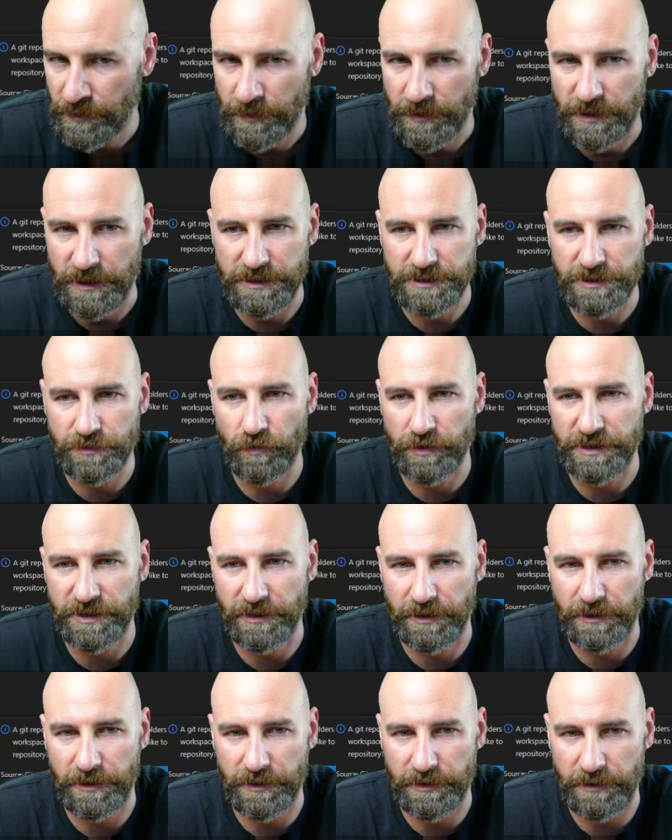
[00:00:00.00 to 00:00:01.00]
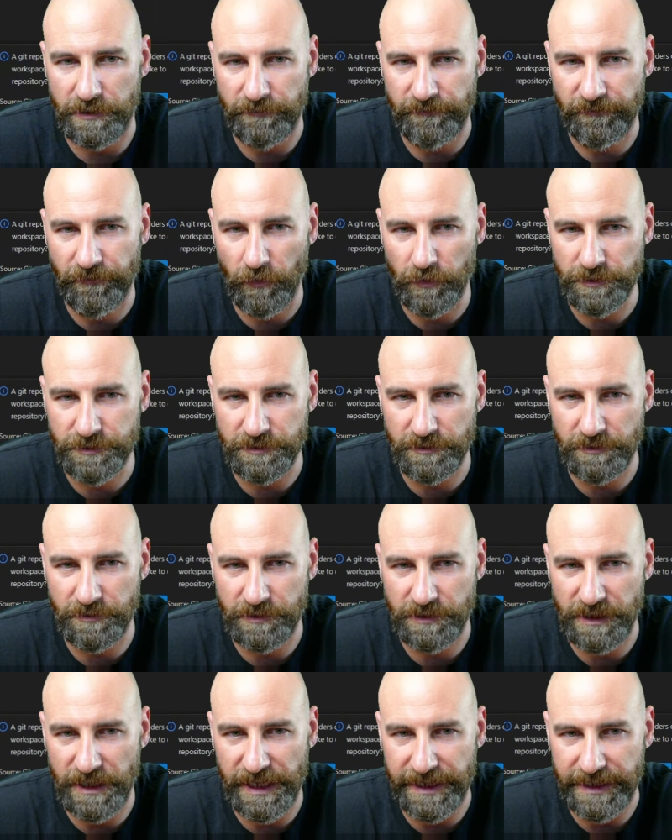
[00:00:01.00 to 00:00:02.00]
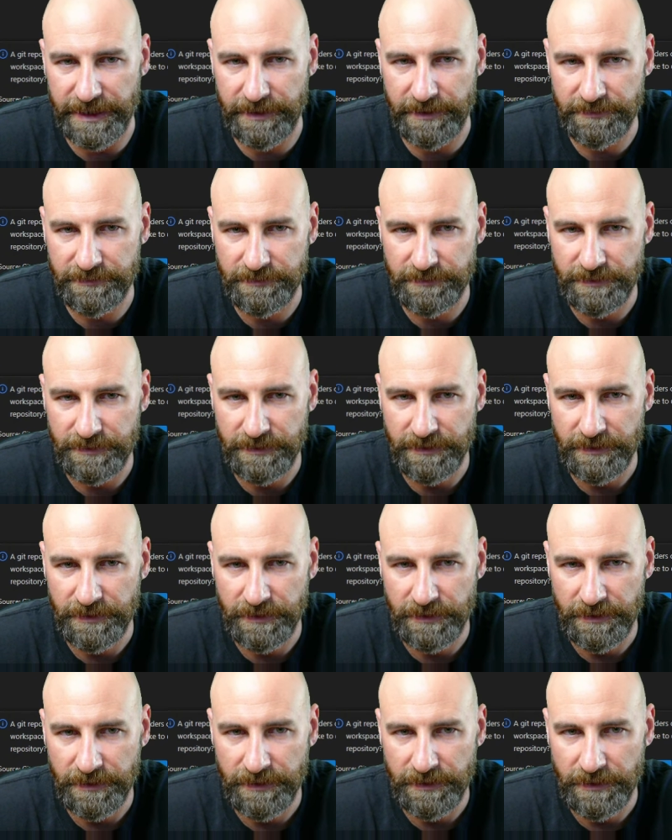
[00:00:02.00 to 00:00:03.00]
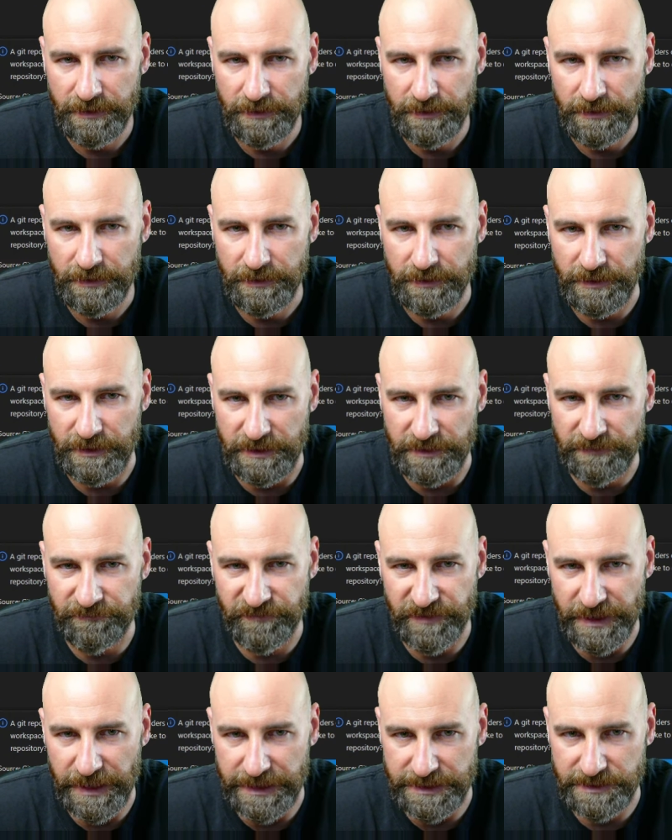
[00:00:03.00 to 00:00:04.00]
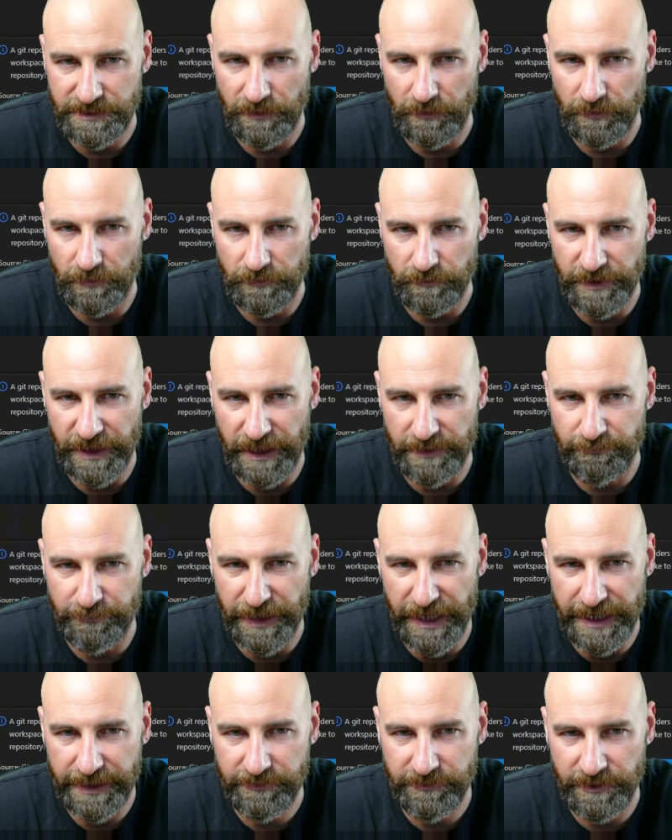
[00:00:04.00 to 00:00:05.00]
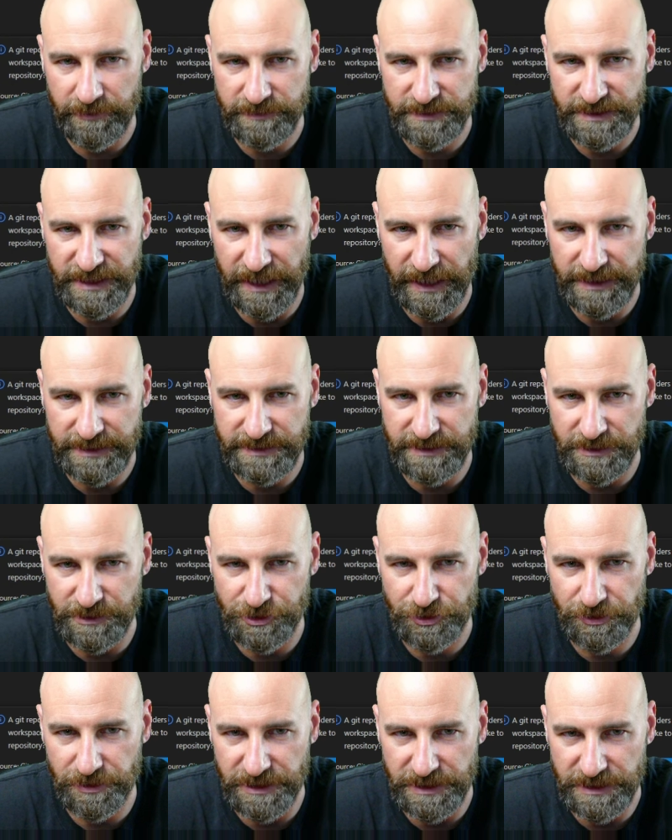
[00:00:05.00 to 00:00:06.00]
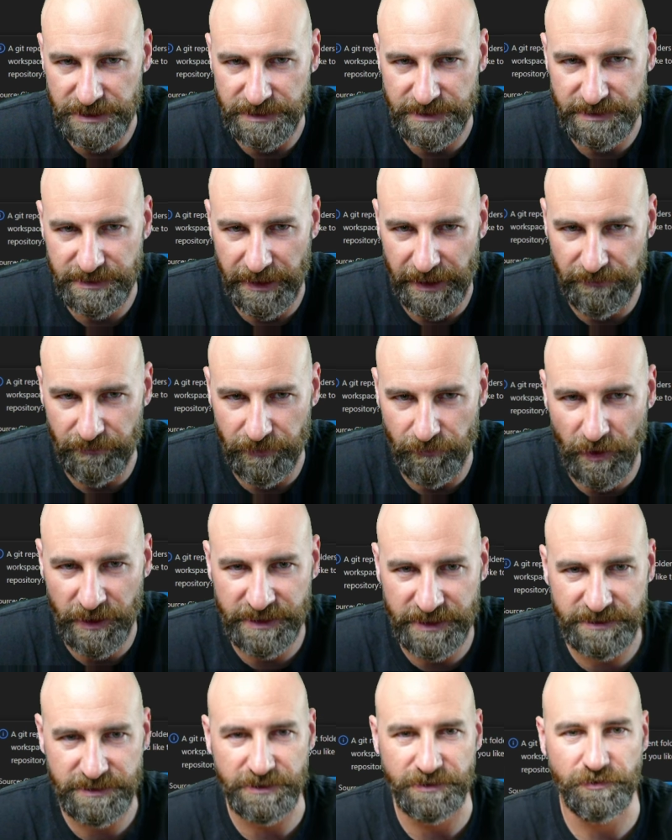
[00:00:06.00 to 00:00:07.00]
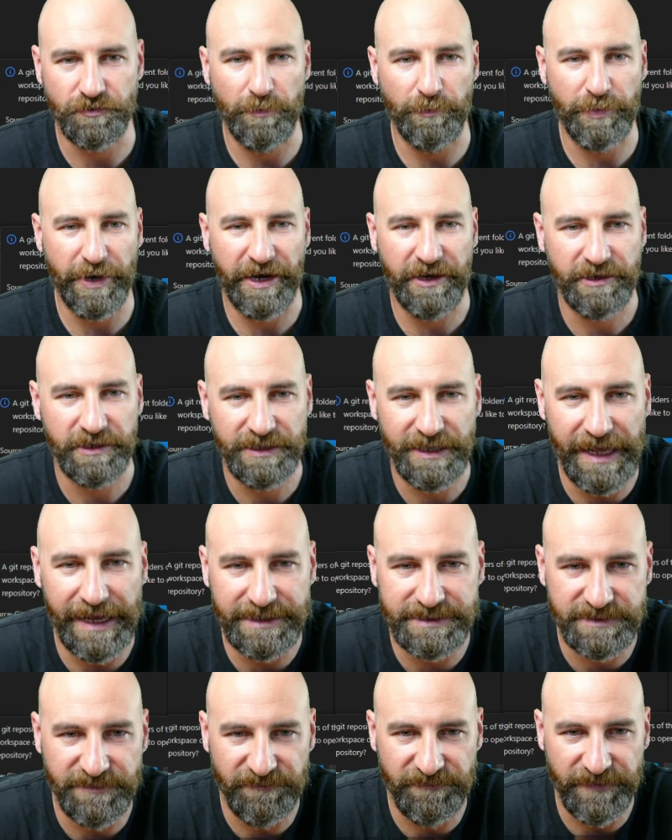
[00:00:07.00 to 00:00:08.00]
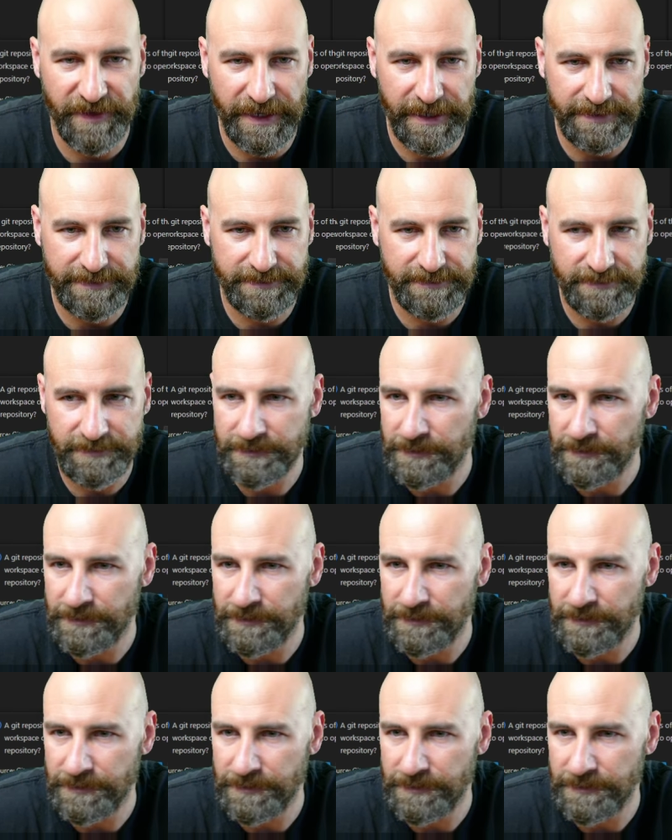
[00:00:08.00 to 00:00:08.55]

Here's what the folder looked like in VS Code. We had background text and trees, and we wanted to do a parallax effect.